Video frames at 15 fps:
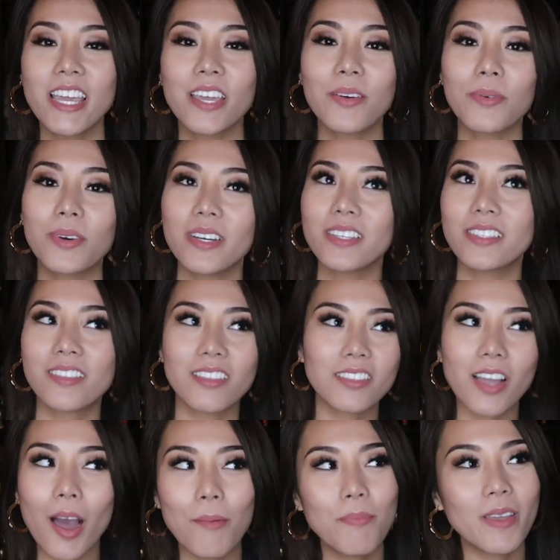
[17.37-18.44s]
It was the
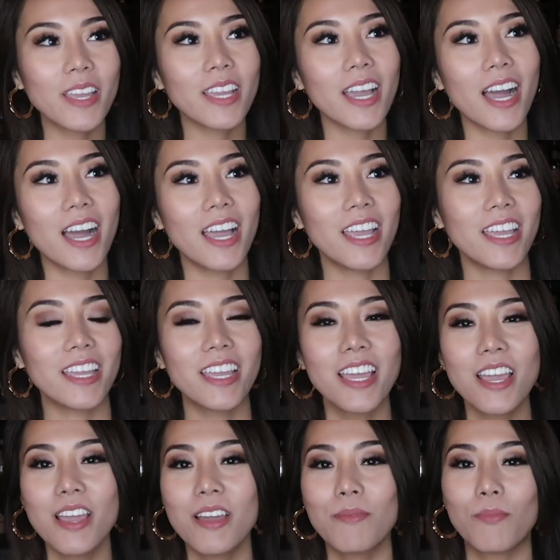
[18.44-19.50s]
topic
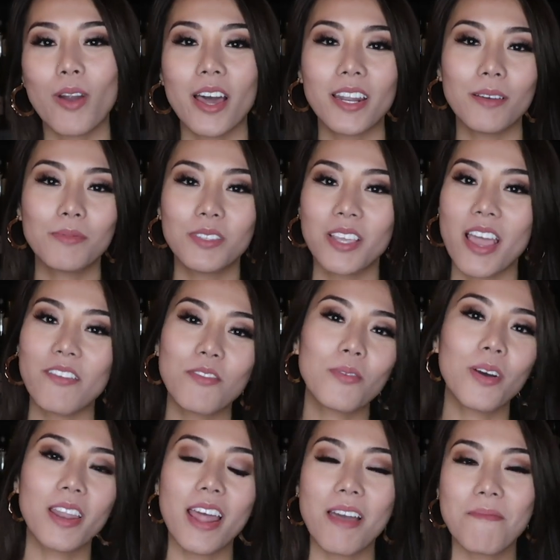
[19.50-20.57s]
I brought up to
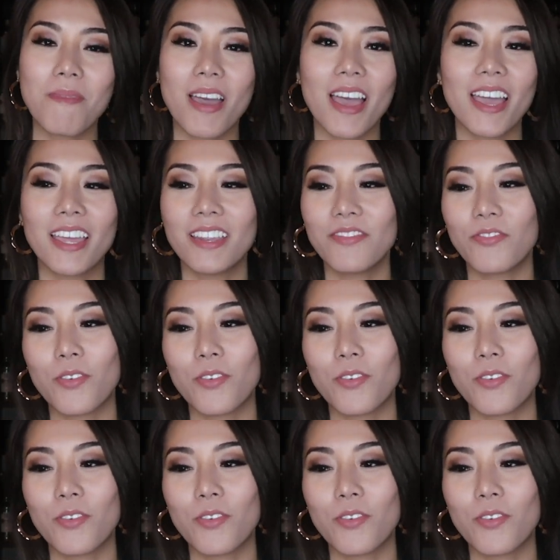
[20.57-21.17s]
everyone I met